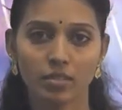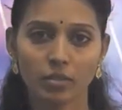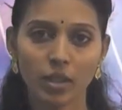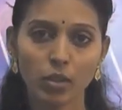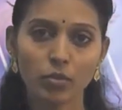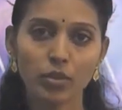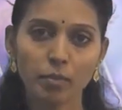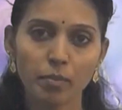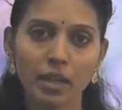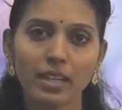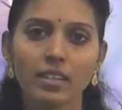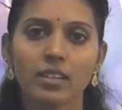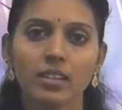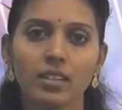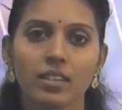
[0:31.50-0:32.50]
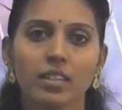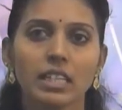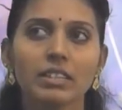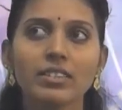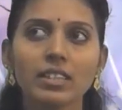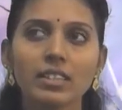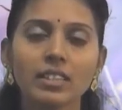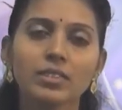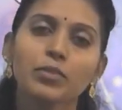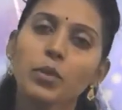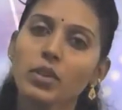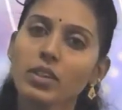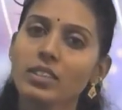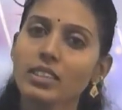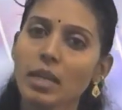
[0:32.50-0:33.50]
One of the part. Even the fourth